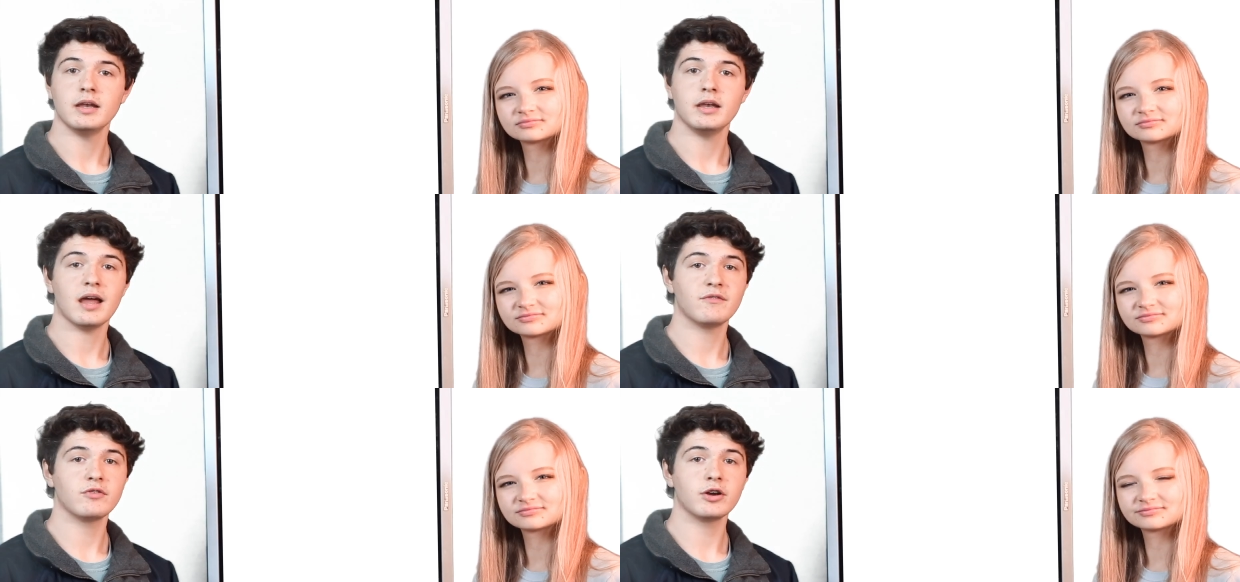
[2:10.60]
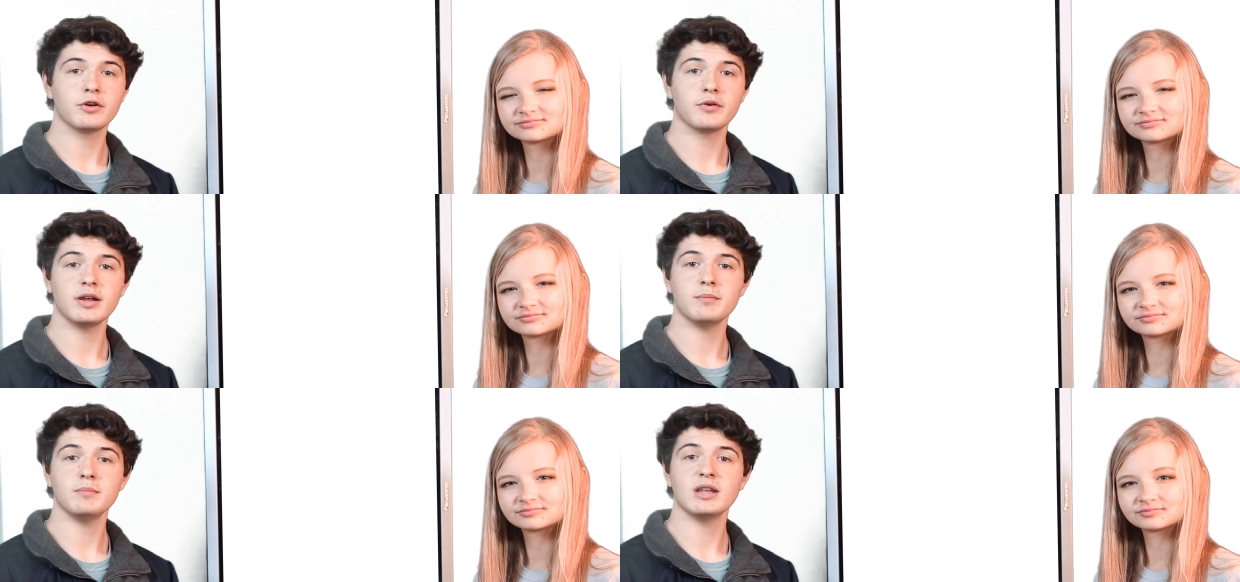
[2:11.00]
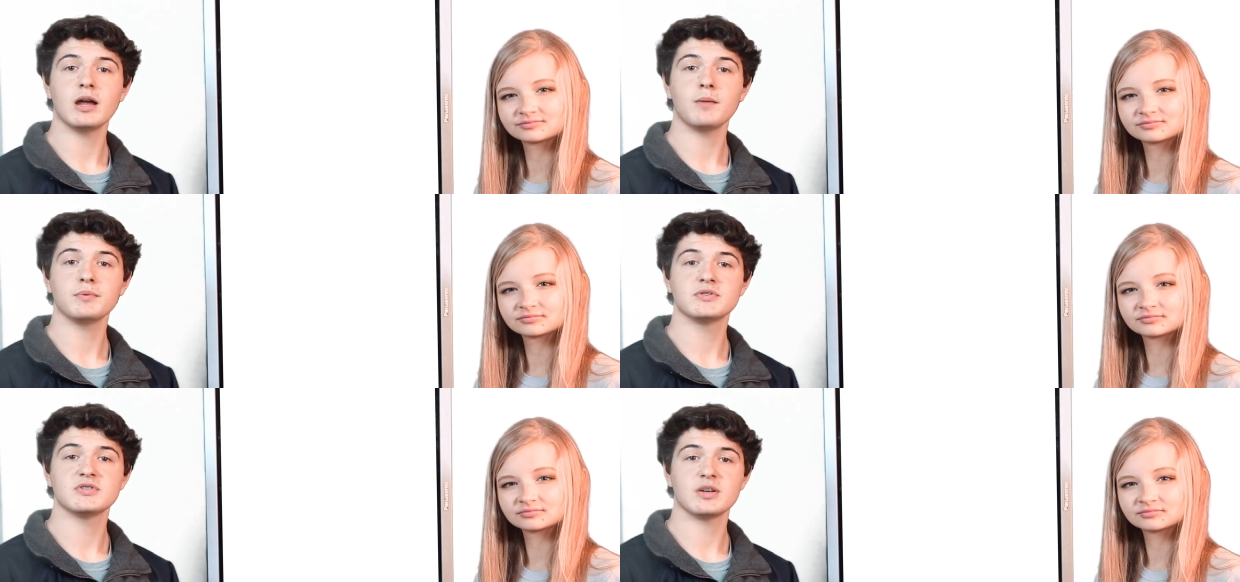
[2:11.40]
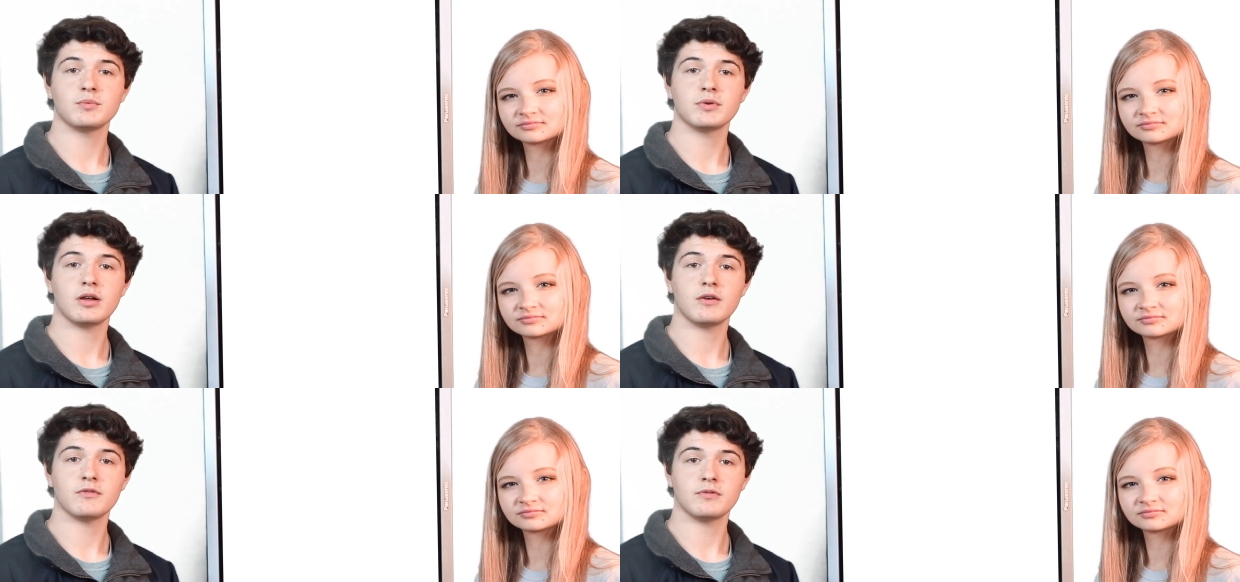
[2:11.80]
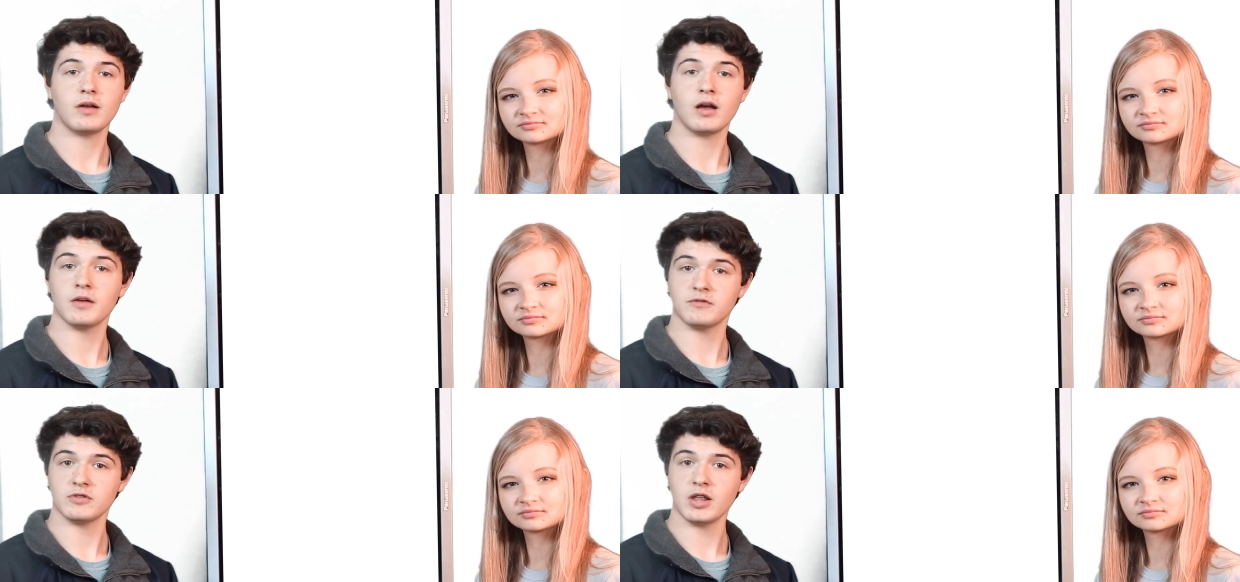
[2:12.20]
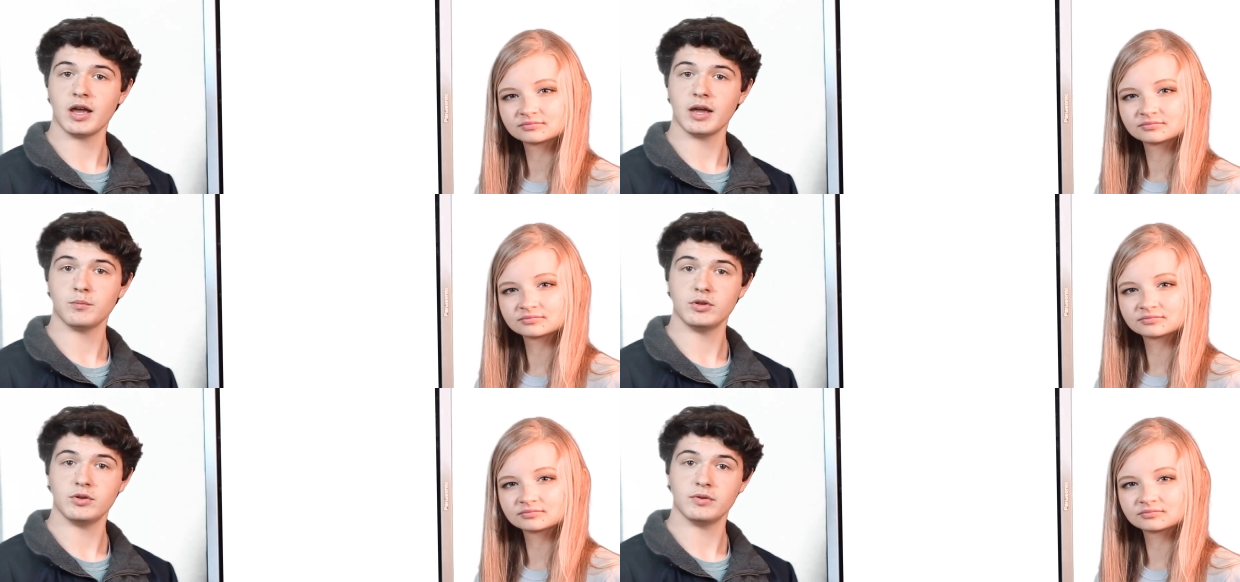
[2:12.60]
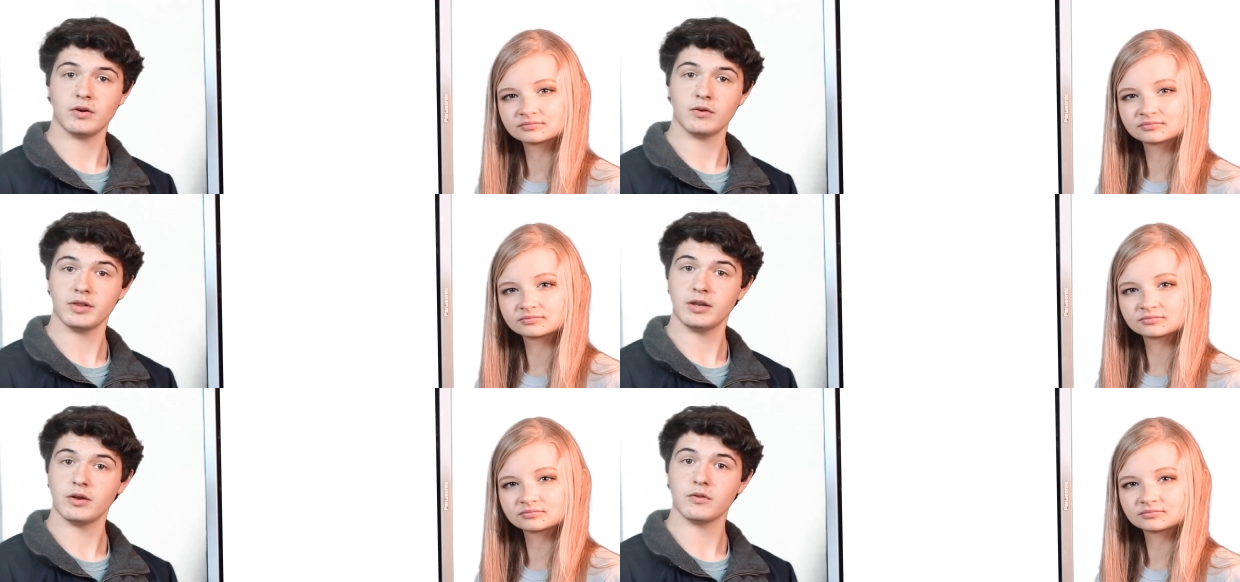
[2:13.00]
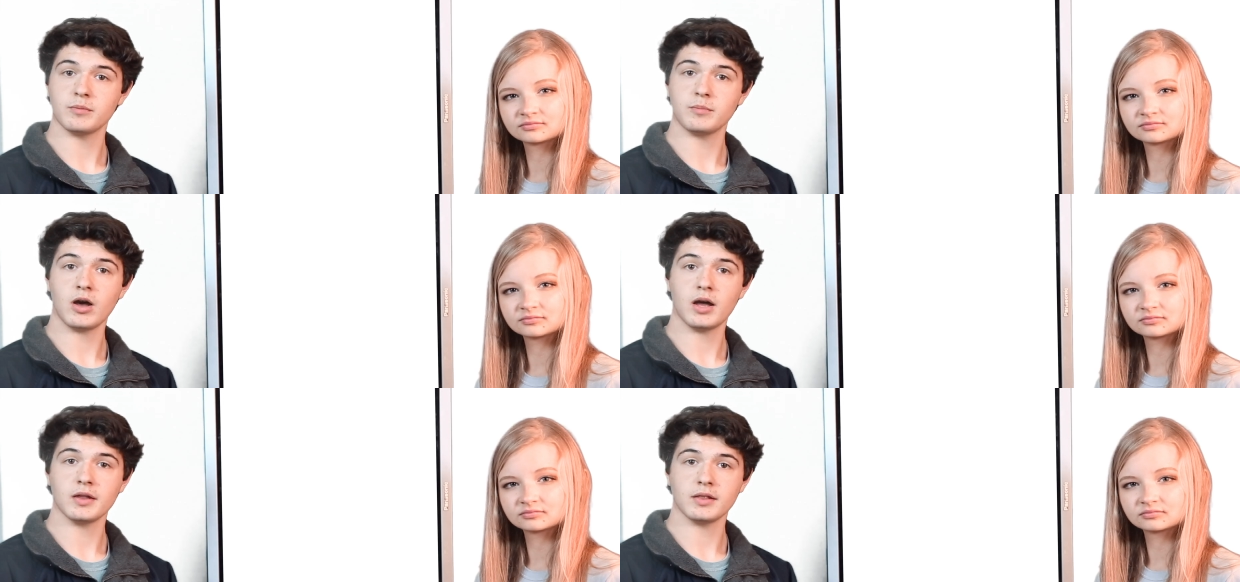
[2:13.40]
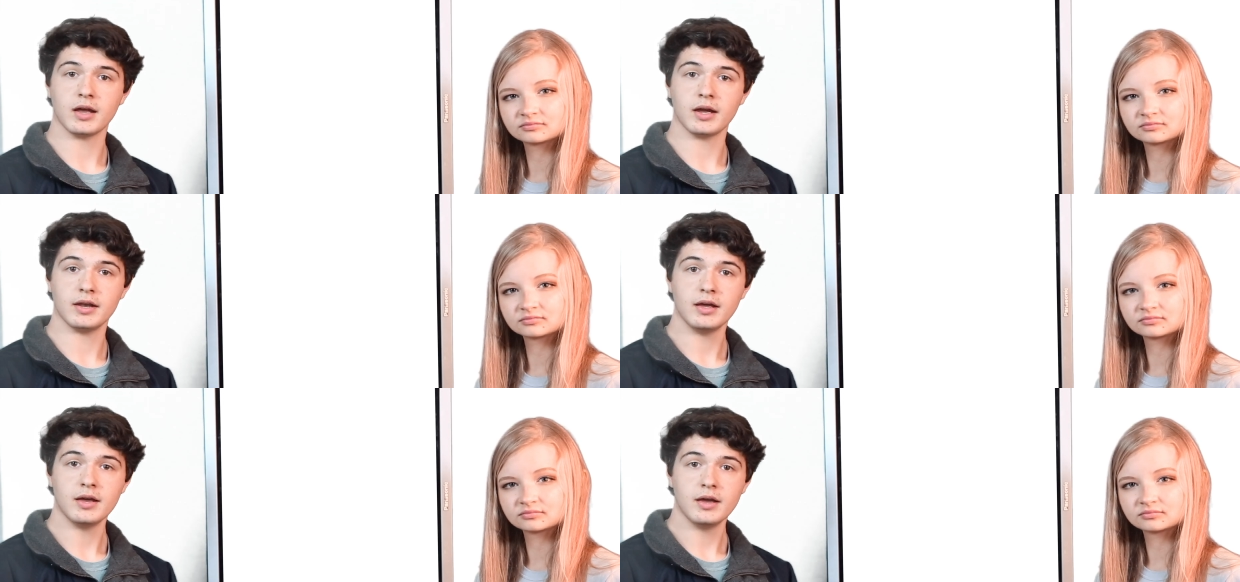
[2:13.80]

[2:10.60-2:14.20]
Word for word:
Speaker 1: Never agree to meet up with someone off offline when you only know them online.